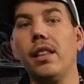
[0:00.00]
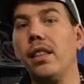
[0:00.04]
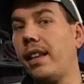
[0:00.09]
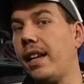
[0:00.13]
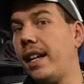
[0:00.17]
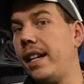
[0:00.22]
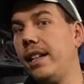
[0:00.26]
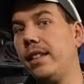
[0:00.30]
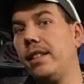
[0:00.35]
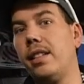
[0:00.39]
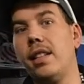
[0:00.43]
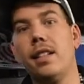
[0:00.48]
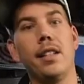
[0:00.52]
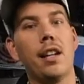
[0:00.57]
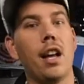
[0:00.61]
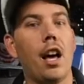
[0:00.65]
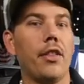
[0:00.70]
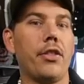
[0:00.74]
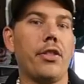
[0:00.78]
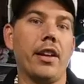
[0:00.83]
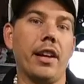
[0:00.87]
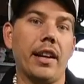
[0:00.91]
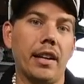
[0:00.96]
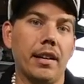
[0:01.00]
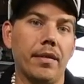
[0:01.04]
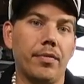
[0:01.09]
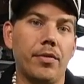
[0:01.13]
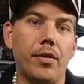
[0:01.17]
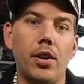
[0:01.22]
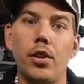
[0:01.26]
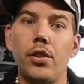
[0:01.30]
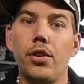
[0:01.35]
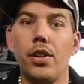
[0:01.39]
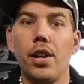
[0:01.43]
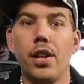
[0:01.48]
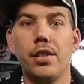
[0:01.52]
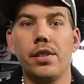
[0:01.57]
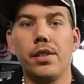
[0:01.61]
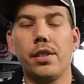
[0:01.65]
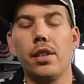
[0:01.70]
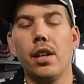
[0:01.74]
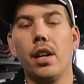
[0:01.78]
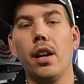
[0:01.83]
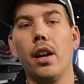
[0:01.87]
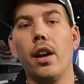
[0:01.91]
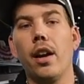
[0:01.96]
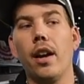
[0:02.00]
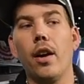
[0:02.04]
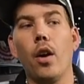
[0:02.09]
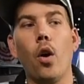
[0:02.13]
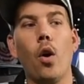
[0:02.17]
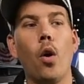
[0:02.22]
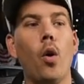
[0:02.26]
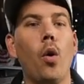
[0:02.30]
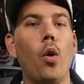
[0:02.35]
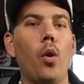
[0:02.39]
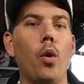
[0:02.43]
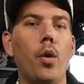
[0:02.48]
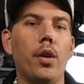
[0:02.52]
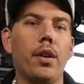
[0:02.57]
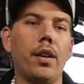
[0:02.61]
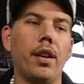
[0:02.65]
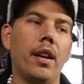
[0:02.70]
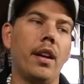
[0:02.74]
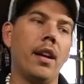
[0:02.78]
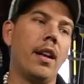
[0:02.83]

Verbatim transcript: lead to nothing. They're just old